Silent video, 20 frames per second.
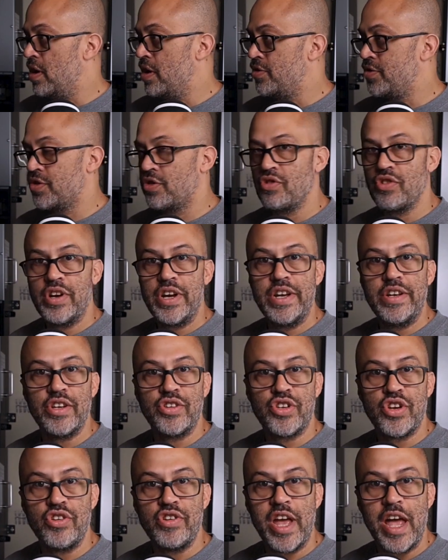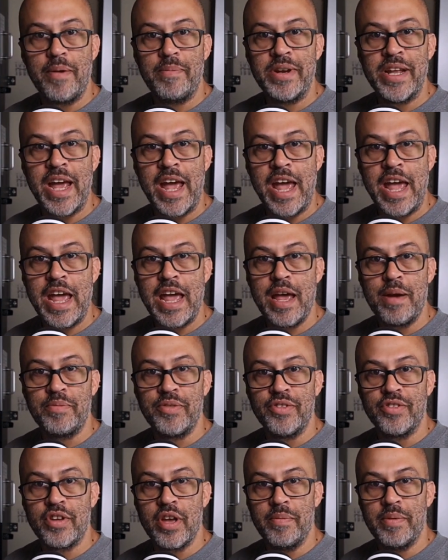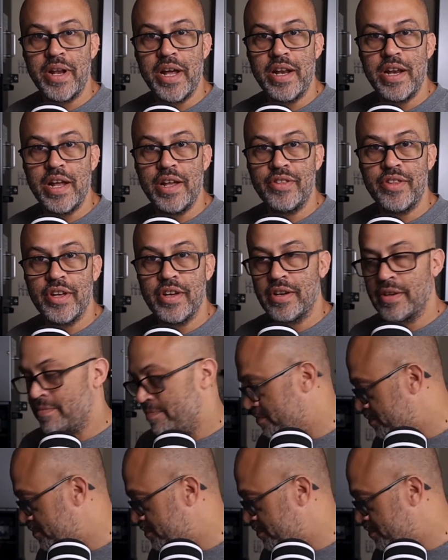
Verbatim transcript: screen to show you how many amps is coming out of that thing.